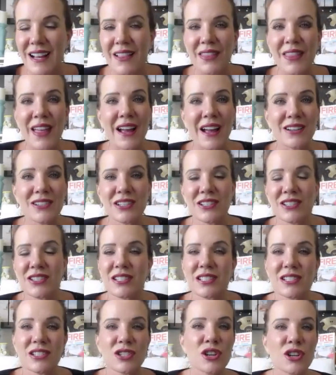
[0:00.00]
that
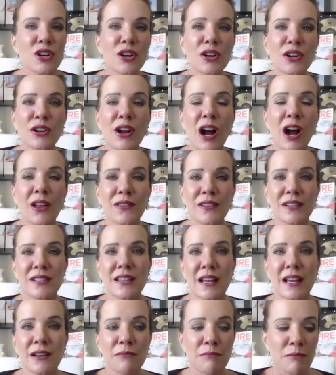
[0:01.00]
just churn all of a
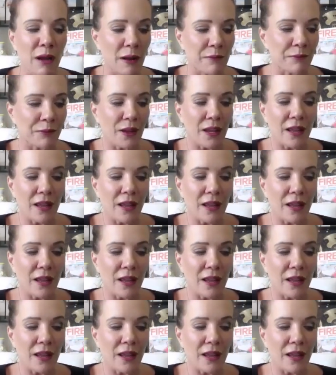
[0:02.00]
sudden, but